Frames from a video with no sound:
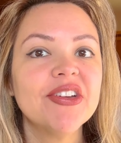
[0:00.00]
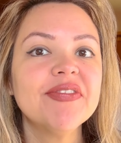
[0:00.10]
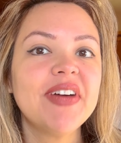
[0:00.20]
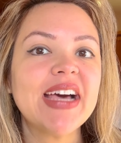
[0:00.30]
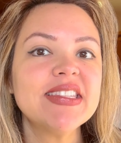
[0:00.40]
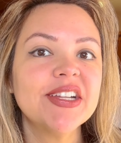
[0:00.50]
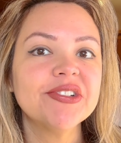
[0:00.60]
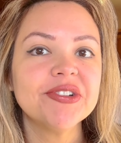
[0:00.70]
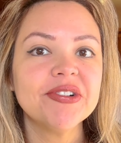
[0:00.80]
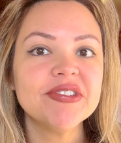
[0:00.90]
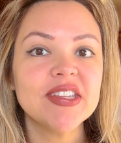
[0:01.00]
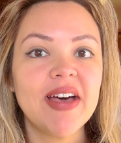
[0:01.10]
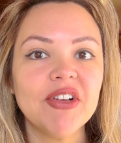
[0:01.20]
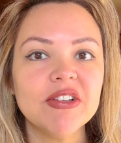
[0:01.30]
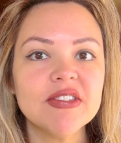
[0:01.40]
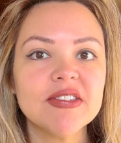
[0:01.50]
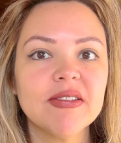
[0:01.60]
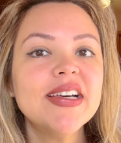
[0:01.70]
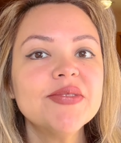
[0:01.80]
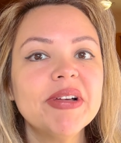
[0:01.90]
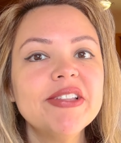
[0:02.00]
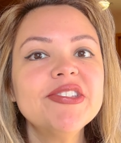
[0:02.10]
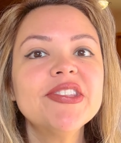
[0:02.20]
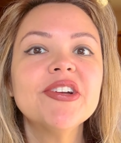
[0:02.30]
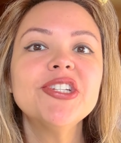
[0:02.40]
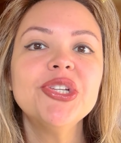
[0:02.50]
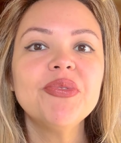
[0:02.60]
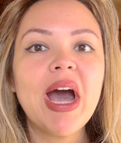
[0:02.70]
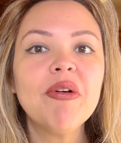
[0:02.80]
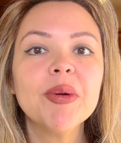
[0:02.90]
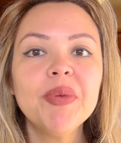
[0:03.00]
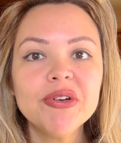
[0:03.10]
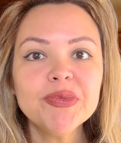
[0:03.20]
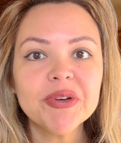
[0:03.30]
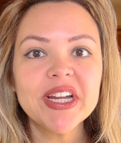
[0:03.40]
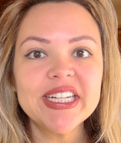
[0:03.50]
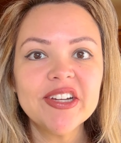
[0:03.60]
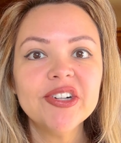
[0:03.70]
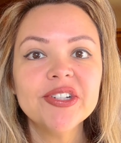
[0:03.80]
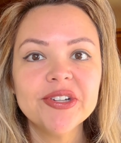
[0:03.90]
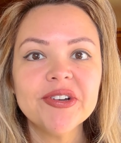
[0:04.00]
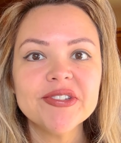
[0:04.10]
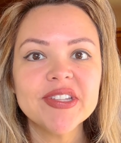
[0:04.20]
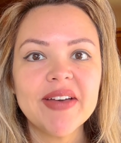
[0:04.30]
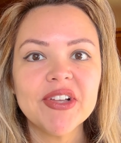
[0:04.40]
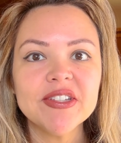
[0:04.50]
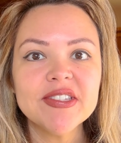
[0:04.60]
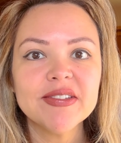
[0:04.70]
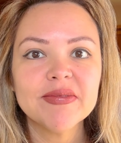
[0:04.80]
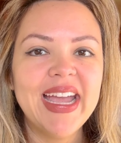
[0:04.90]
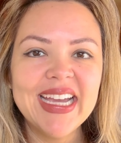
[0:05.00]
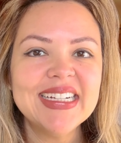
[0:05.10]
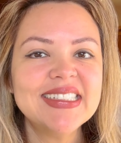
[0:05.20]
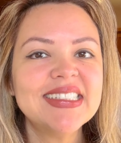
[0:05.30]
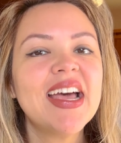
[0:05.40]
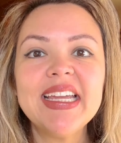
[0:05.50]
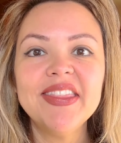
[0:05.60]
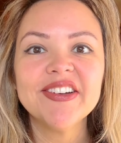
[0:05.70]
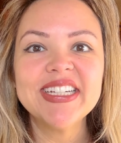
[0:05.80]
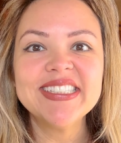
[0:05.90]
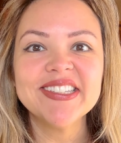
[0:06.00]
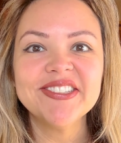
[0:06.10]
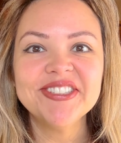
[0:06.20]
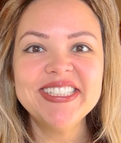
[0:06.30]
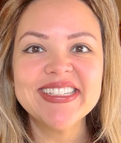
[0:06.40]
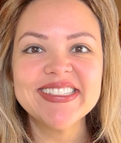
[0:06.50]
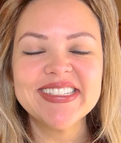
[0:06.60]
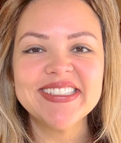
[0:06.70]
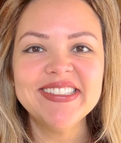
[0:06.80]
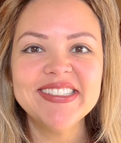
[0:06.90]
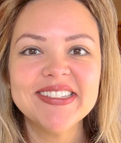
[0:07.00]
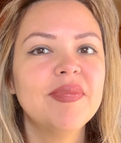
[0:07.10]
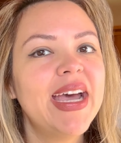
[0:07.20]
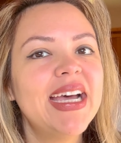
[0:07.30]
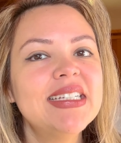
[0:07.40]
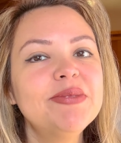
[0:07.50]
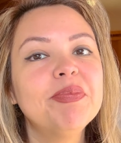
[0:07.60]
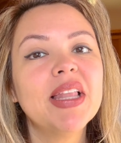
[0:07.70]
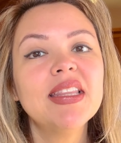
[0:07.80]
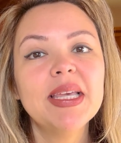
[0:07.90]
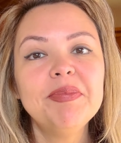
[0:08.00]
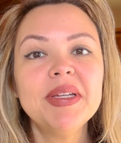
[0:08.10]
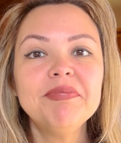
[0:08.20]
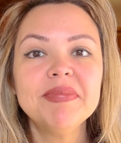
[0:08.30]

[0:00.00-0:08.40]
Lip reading: their fasting glucose levels, as well as their 2-hour postprandial glucose levels, and in their insulin resistance and blood lipid